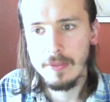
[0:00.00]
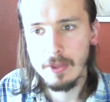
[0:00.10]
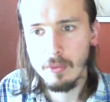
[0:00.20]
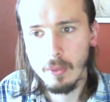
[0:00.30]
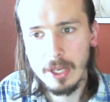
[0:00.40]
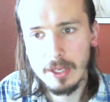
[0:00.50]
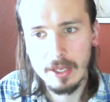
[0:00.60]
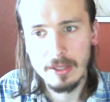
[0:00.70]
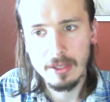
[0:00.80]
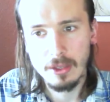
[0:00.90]
read
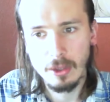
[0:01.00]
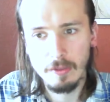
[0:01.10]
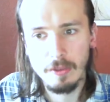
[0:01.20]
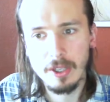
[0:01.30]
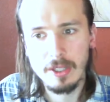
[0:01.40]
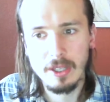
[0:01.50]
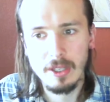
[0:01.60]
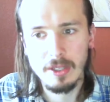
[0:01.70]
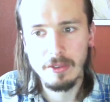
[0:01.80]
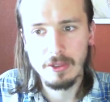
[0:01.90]
it, convert it
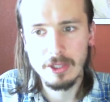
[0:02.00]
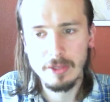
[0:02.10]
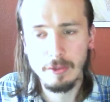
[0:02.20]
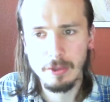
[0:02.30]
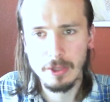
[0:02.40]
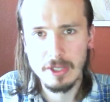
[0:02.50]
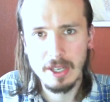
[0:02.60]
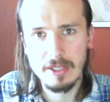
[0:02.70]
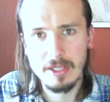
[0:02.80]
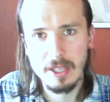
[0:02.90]
in for a
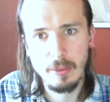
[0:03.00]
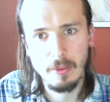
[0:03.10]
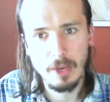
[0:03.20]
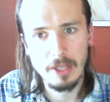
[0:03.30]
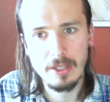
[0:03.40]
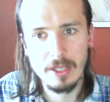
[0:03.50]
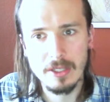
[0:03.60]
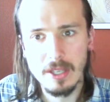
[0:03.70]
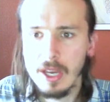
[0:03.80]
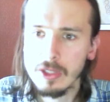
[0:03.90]
second step, write to
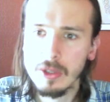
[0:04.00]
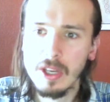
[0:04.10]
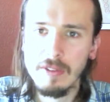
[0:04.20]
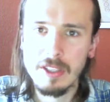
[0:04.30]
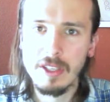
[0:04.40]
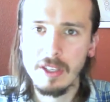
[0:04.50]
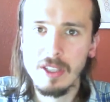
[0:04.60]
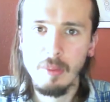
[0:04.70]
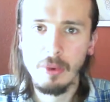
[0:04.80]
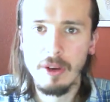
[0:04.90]
disk. So you'd have these like
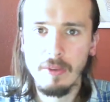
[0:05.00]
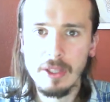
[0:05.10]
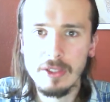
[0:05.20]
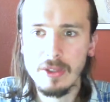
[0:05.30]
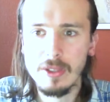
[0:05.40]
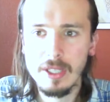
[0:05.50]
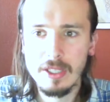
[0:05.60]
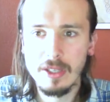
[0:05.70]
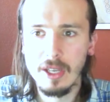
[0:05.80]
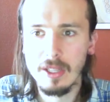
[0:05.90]
temporary writes to
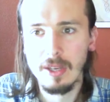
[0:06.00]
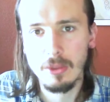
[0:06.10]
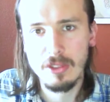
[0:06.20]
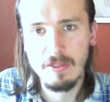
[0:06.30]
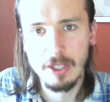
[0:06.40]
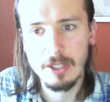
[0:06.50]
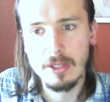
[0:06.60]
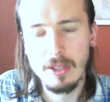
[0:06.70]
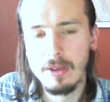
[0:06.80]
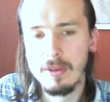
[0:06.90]
disk, and that was very
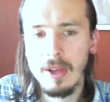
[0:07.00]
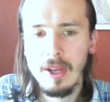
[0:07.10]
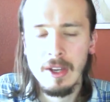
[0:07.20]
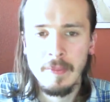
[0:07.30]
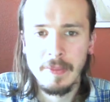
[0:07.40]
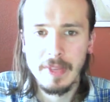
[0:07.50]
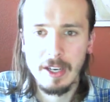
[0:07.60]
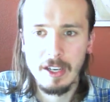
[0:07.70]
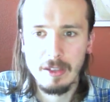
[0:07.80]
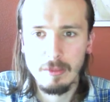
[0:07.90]
slow.
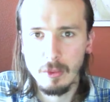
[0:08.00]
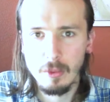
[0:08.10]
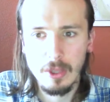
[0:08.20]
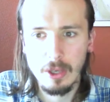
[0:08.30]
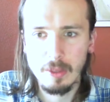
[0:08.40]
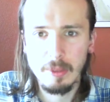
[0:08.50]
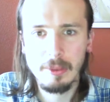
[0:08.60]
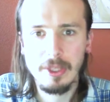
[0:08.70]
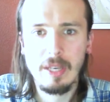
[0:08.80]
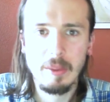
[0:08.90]
You know, the
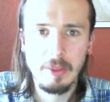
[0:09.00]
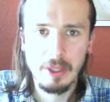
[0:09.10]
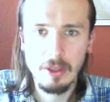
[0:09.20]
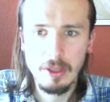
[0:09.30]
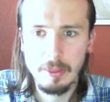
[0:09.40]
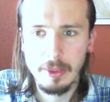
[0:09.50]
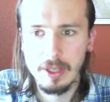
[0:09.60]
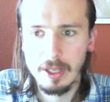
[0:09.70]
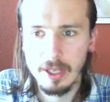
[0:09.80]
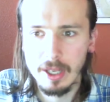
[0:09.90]
people that came up with Gulp,
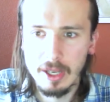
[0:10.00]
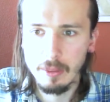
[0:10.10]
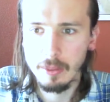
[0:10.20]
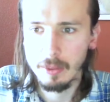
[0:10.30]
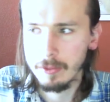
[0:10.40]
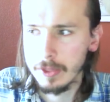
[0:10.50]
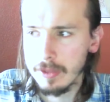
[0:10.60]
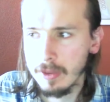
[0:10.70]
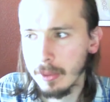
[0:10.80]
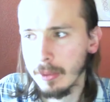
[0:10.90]
they're like, hey, first
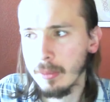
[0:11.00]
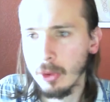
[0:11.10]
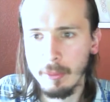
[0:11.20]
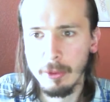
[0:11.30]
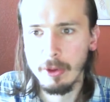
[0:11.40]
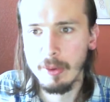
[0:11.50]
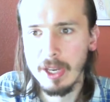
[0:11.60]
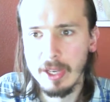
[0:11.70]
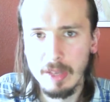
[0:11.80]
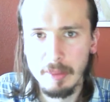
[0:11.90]
of all, we want a more
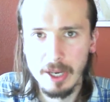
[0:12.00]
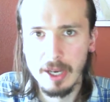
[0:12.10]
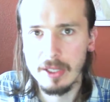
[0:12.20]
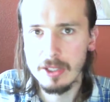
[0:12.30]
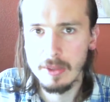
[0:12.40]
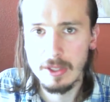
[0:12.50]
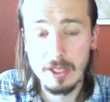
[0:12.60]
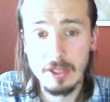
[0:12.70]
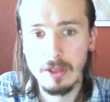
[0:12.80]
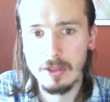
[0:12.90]
programmatic API, so that's
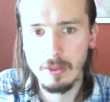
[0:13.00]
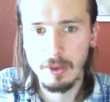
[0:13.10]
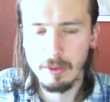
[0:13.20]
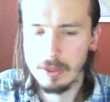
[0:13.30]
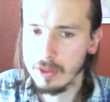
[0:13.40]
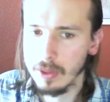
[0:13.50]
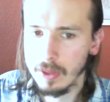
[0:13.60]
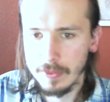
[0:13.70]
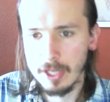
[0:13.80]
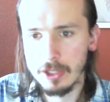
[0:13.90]
easier to work with. So
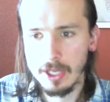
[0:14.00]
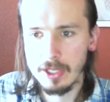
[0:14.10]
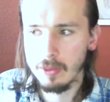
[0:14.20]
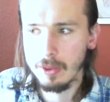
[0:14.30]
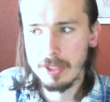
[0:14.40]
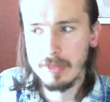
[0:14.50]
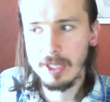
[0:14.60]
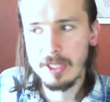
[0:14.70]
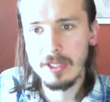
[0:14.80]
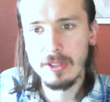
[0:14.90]
edge case, we want something
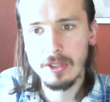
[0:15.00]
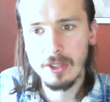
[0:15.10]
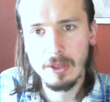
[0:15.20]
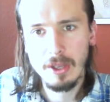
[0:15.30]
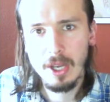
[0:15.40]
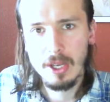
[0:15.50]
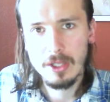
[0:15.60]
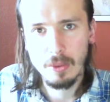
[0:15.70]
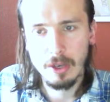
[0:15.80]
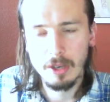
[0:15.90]
that's easier
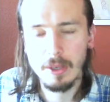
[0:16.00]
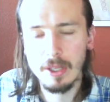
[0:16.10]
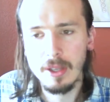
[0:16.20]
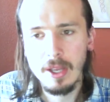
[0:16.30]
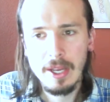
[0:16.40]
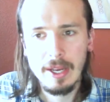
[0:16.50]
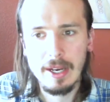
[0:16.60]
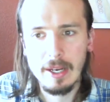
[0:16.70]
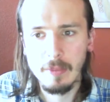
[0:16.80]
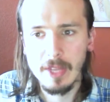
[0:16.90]
to work with.
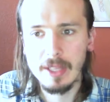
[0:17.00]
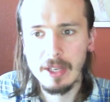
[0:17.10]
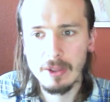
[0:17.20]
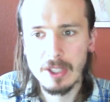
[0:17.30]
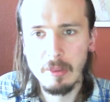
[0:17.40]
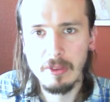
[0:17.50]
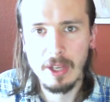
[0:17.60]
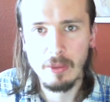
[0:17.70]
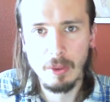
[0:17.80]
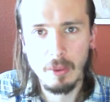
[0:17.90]
And then on top of
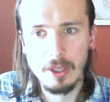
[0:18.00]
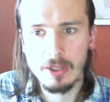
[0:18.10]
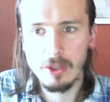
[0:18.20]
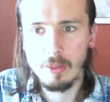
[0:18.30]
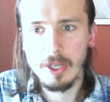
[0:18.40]
that, we want to be